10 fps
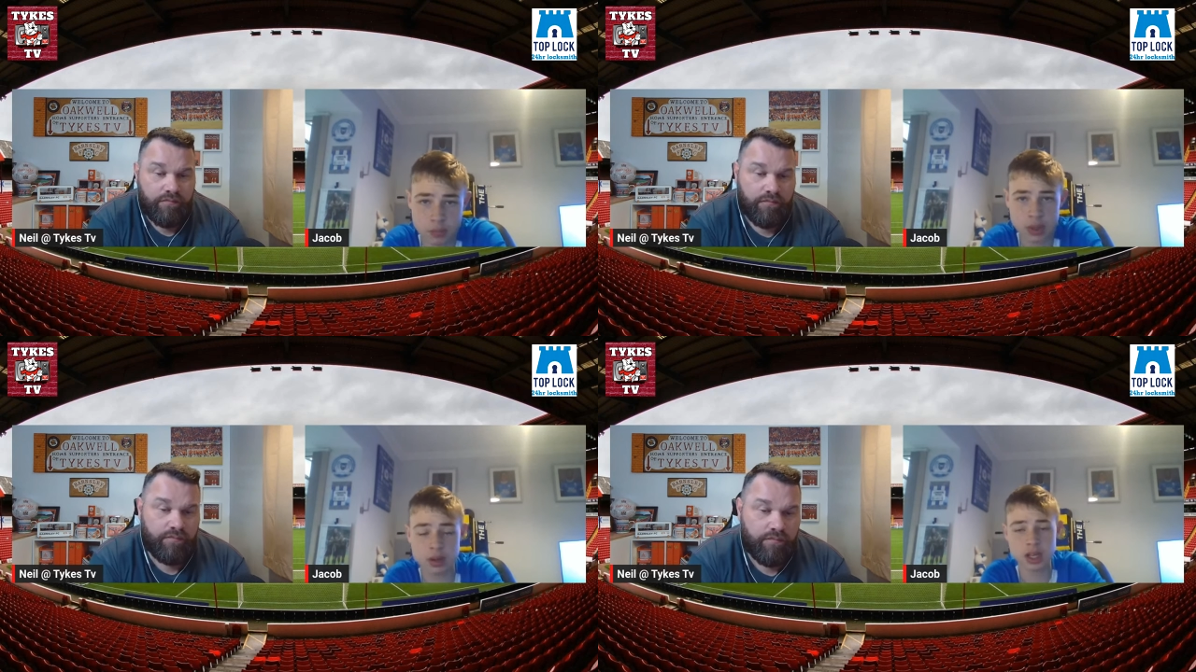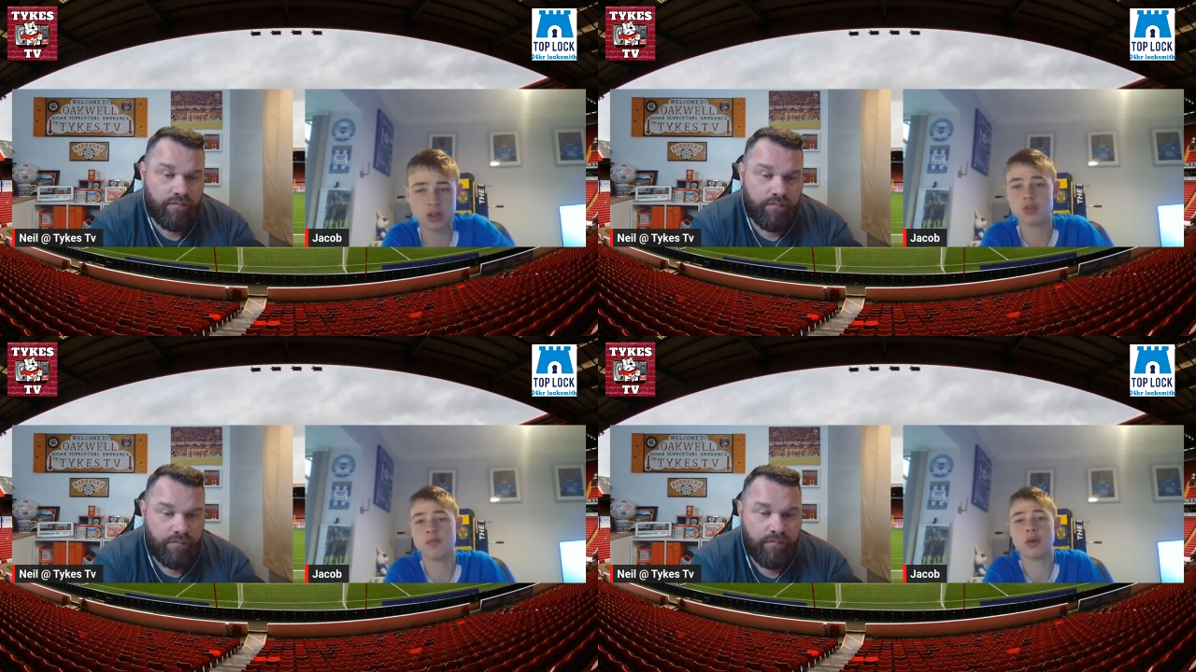Speaker 1: but he
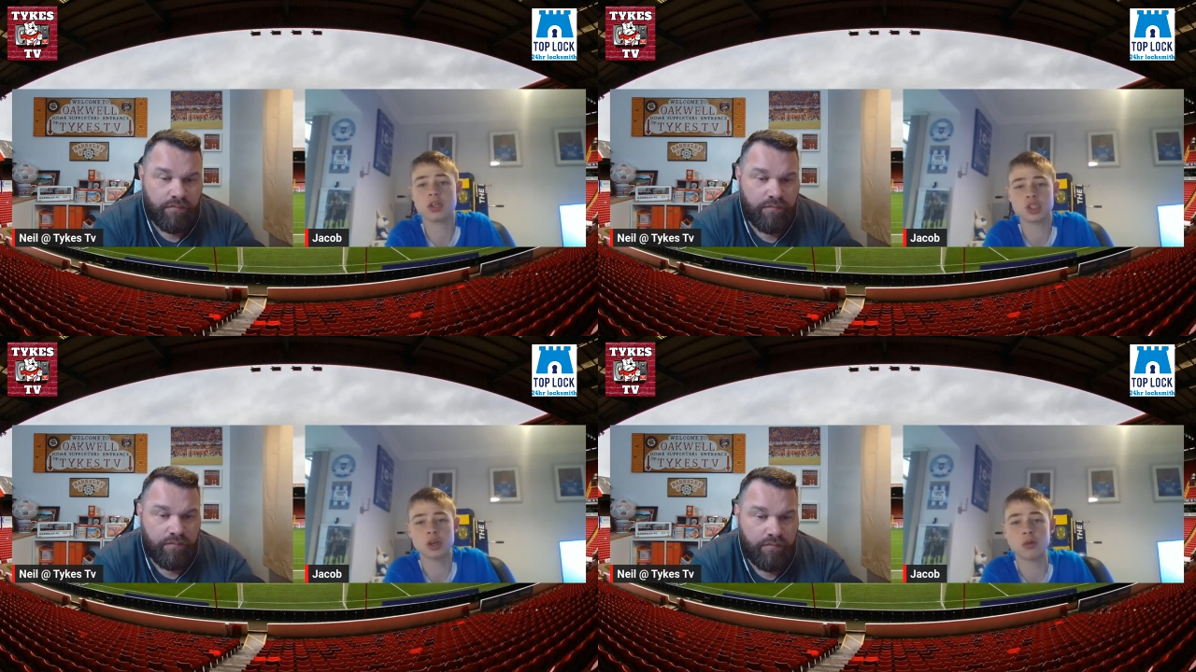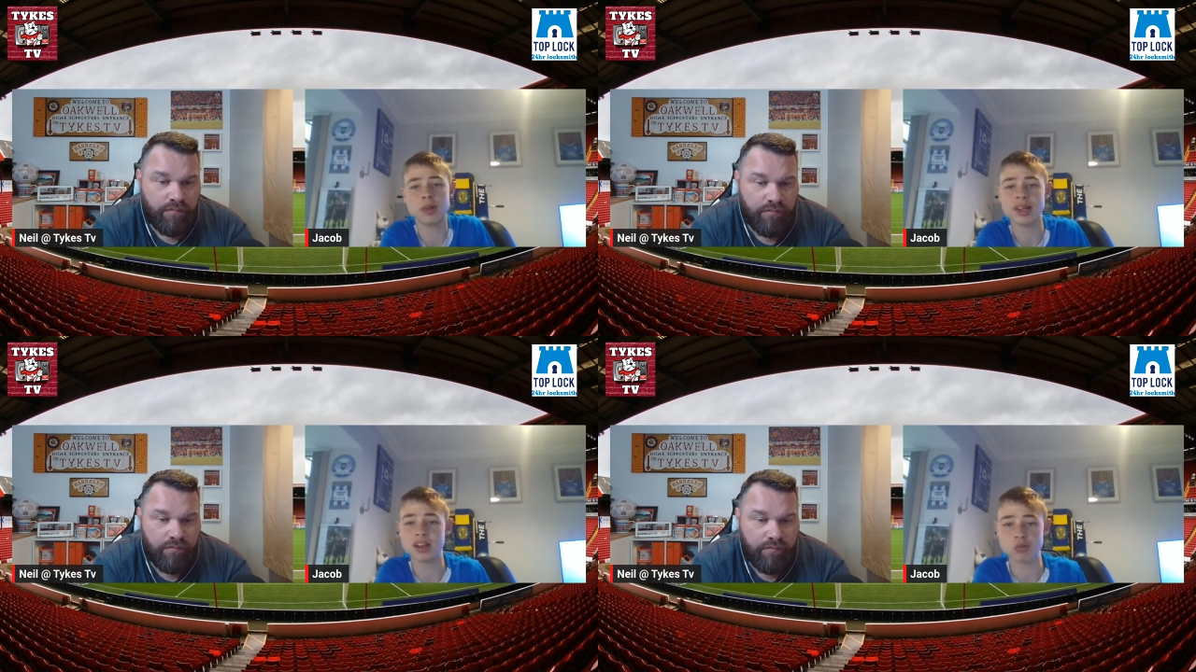doesn't fit our style of
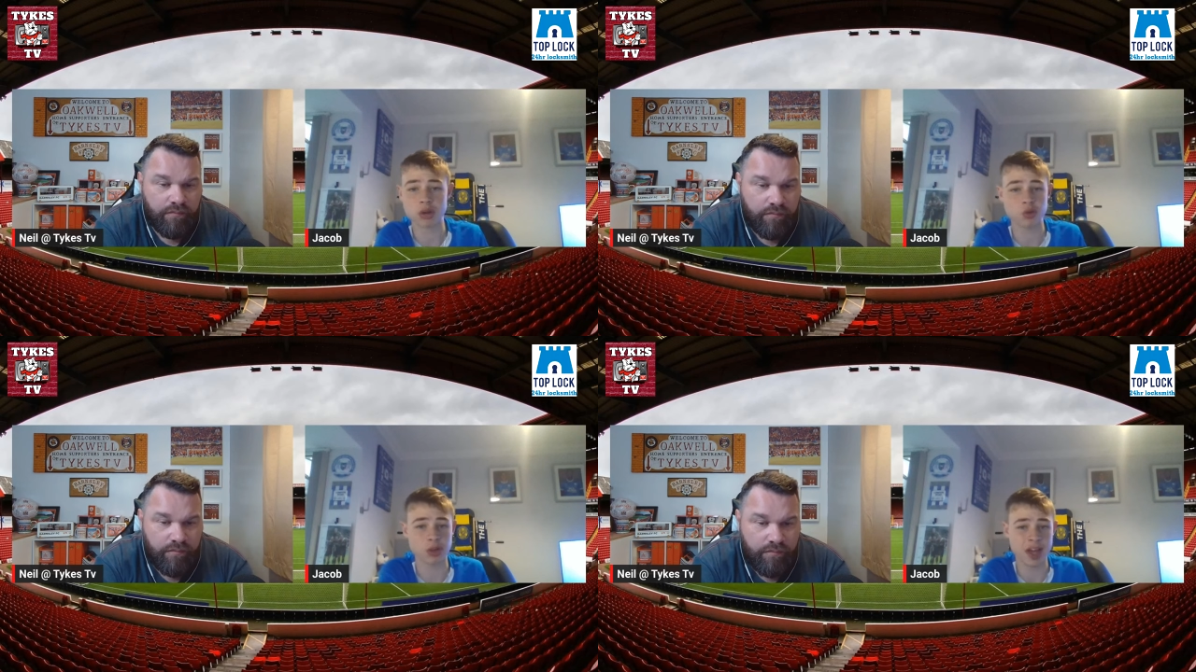play. That's why he's not